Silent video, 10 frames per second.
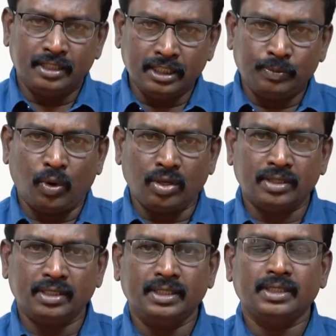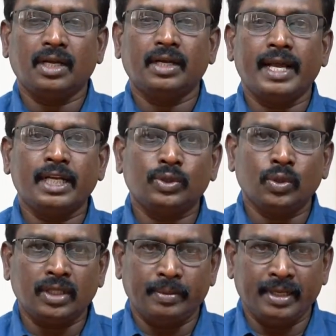this process is an
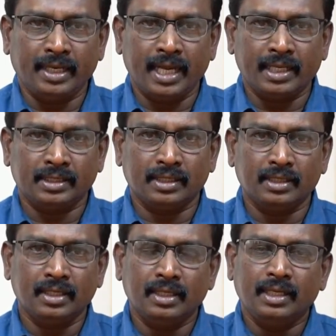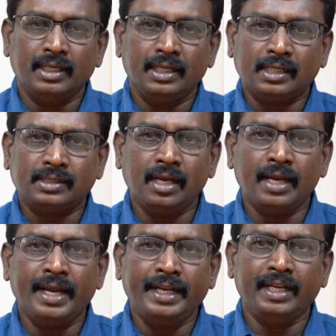exothermic reaction, external
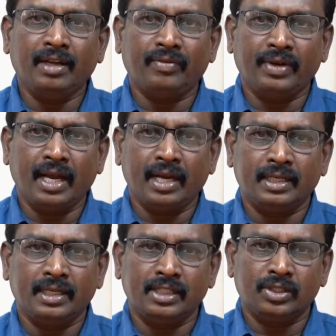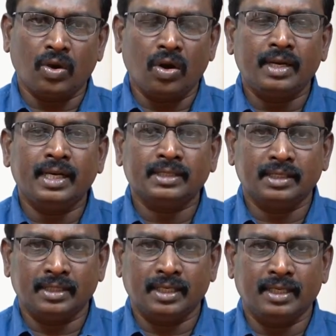heating of reactor is not
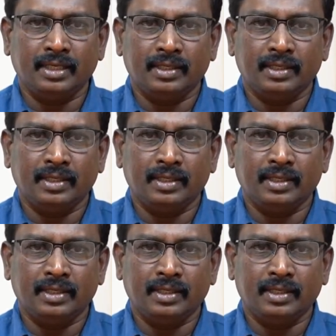necessary.